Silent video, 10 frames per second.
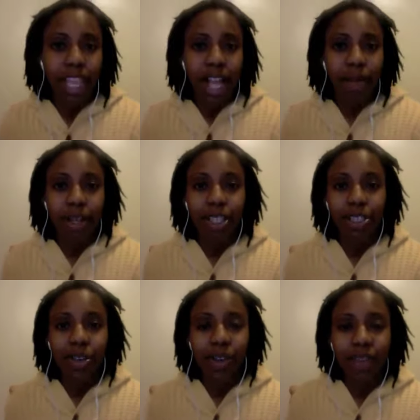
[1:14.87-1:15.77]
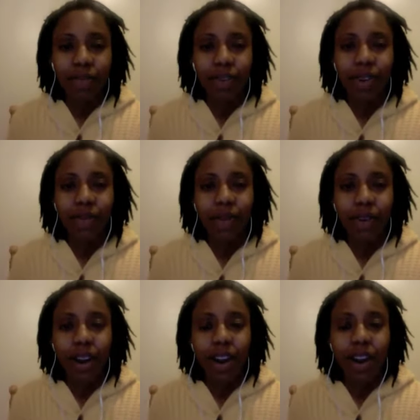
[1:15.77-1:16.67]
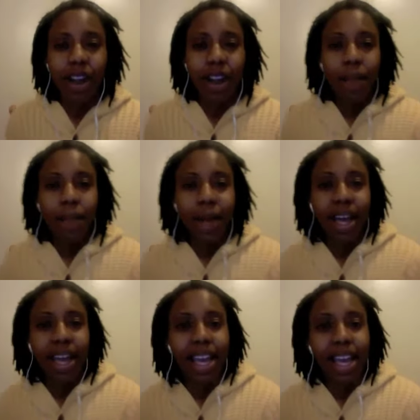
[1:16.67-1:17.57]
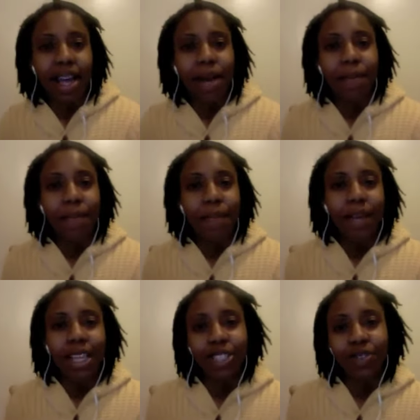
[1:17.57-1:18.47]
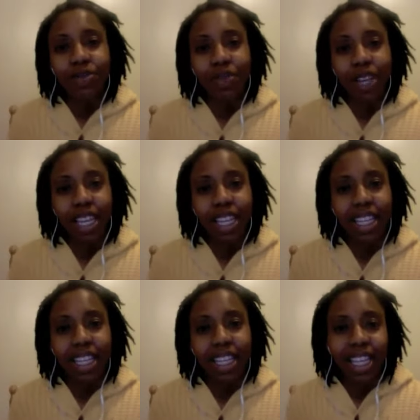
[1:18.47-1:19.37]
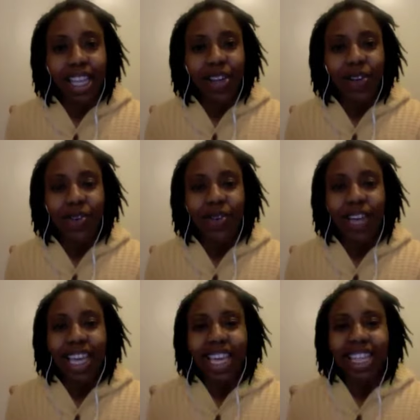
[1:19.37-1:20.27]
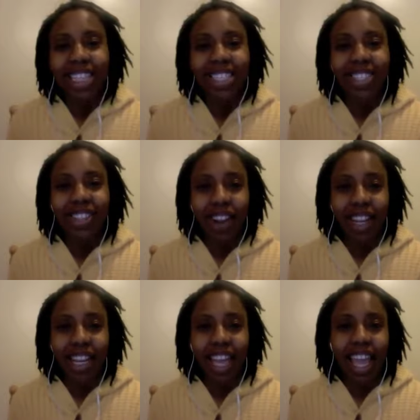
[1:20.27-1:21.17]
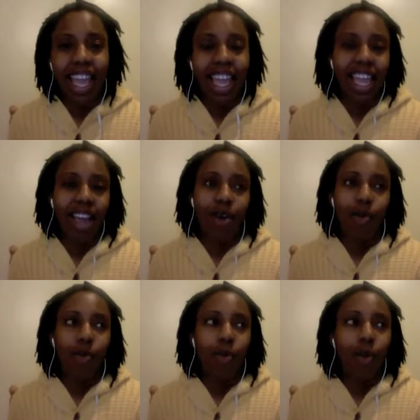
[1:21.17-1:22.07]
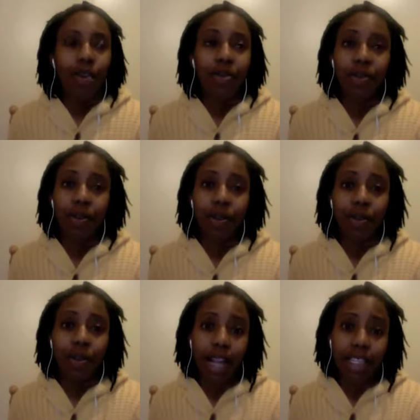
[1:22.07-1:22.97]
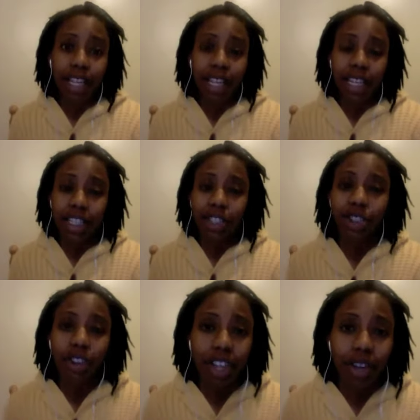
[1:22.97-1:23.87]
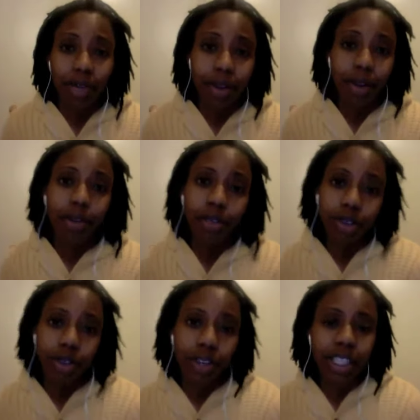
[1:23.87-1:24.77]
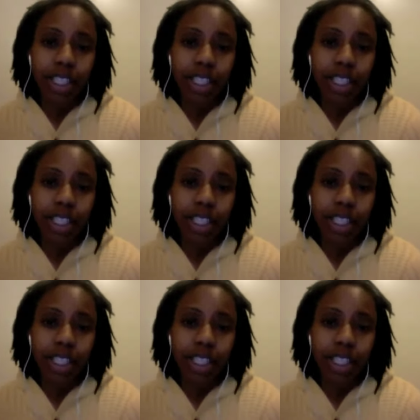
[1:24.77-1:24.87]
I'm also grateful for my uh, best friend who is starting a wonderful project, a journey of her own sorts